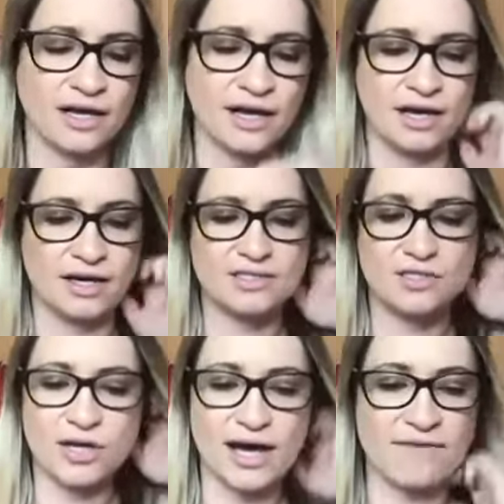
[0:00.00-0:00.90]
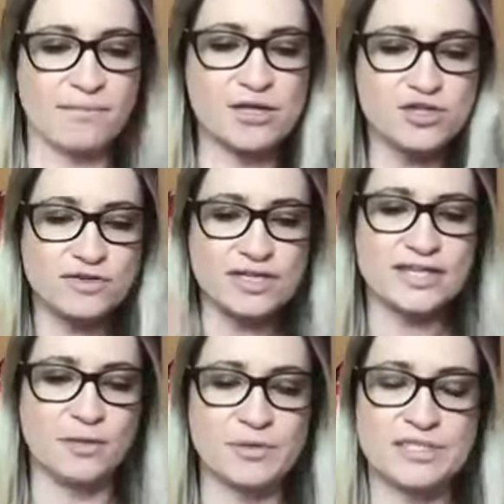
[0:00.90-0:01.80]
So you have a bunch of these
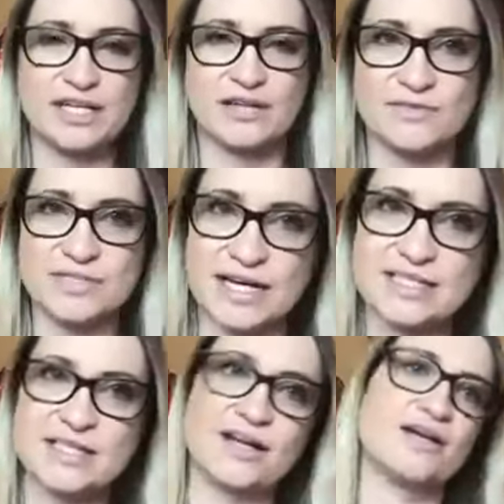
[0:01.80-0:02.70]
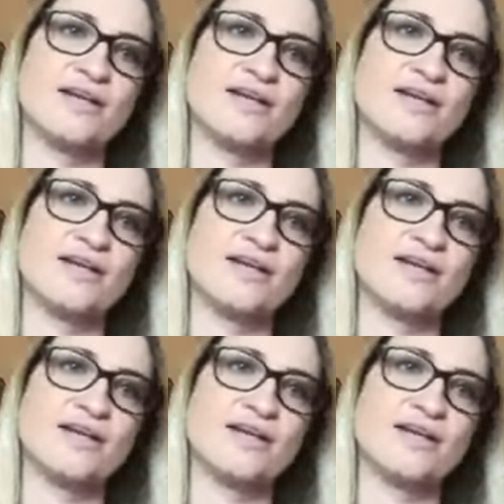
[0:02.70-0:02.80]
helper T lymphocytes that are